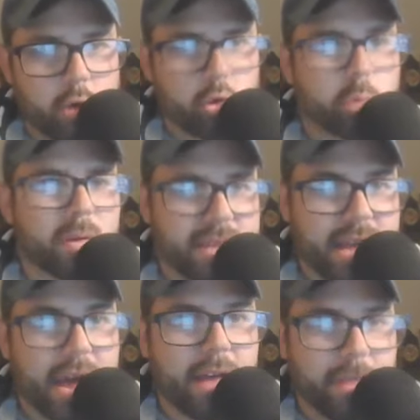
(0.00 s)
group of
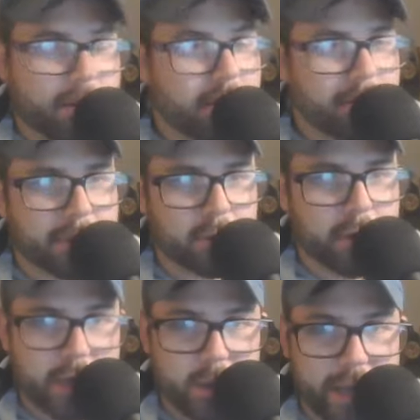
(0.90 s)
death
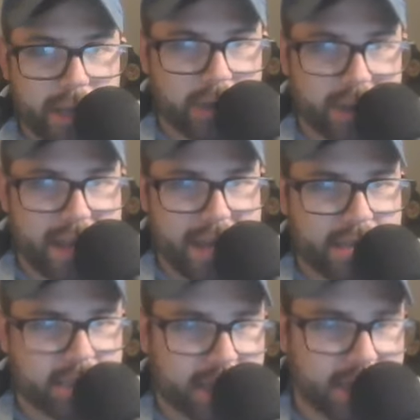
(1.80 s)
between New England and
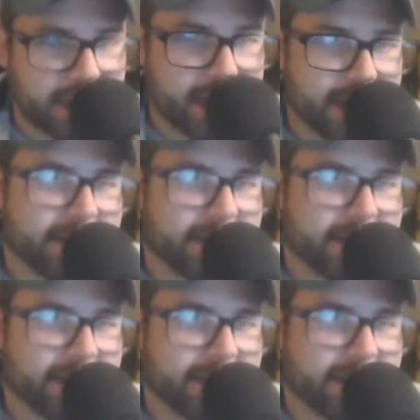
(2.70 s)
ASL.